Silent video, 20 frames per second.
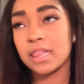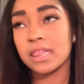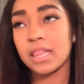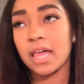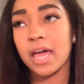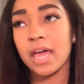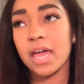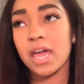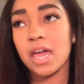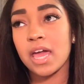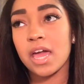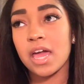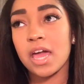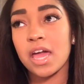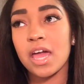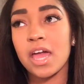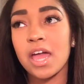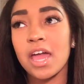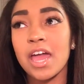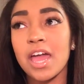Like,
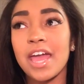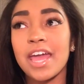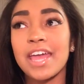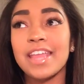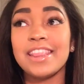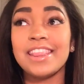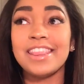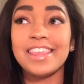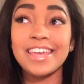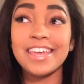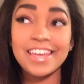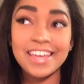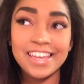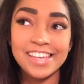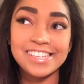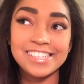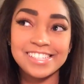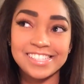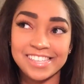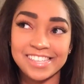and then
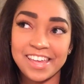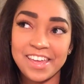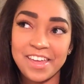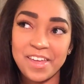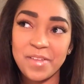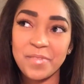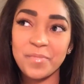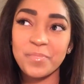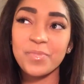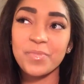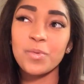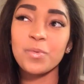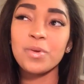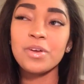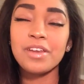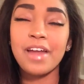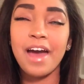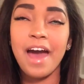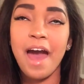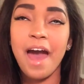he said, we
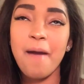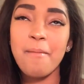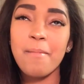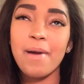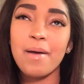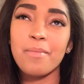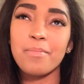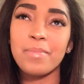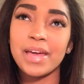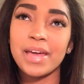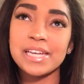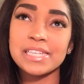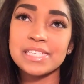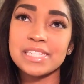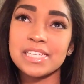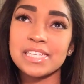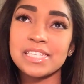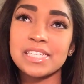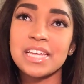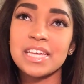on a high-by
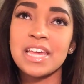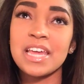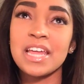basis.